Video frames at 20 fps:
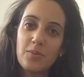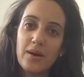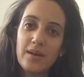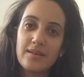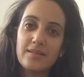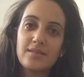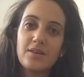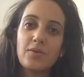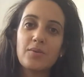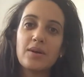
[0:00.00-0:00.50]
what
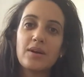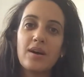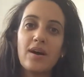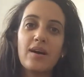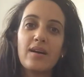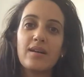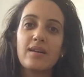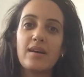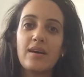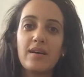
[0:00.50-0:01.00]
is going
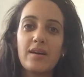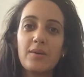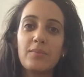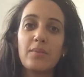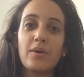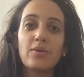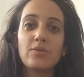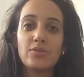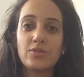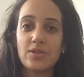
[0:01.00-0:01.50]
on in our
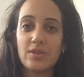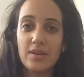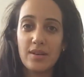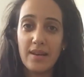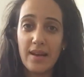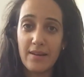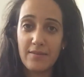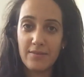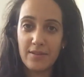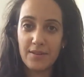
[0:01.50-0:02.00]
emotional
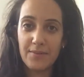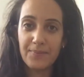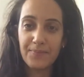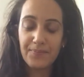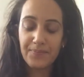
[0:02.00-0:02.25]
level.